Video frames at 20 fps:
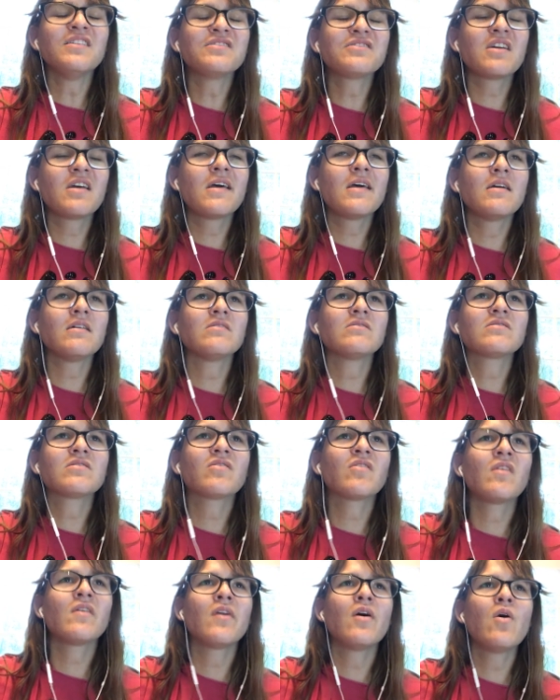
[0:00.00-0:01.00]
dreams
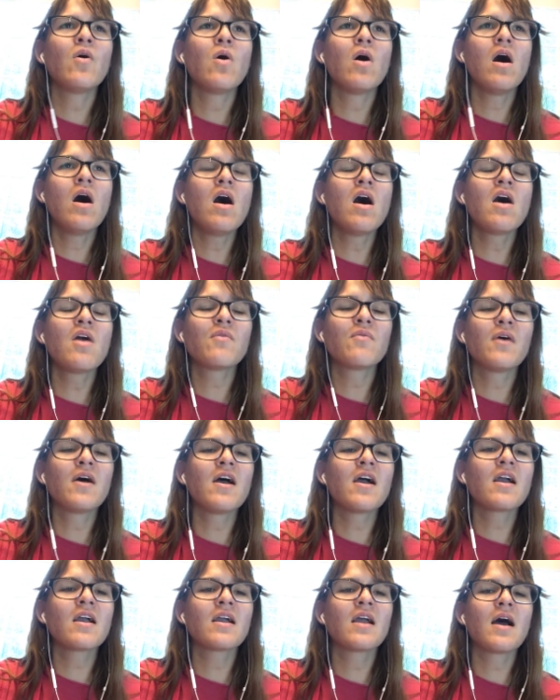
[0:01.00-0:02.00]
for the world
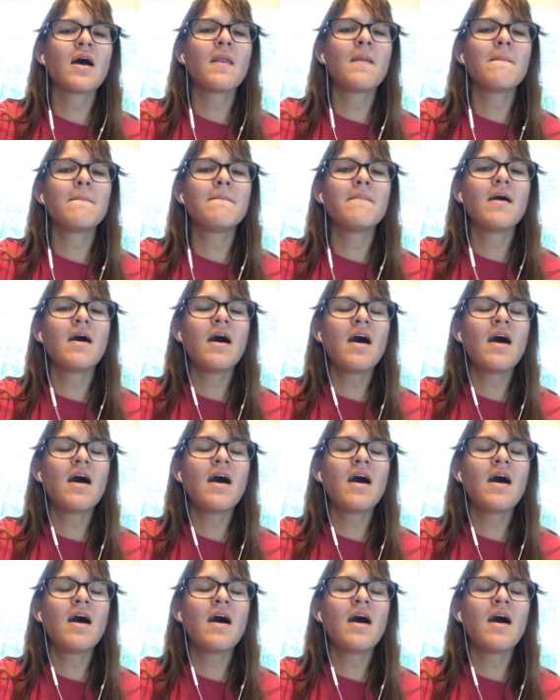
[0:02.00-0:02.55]
we're gonna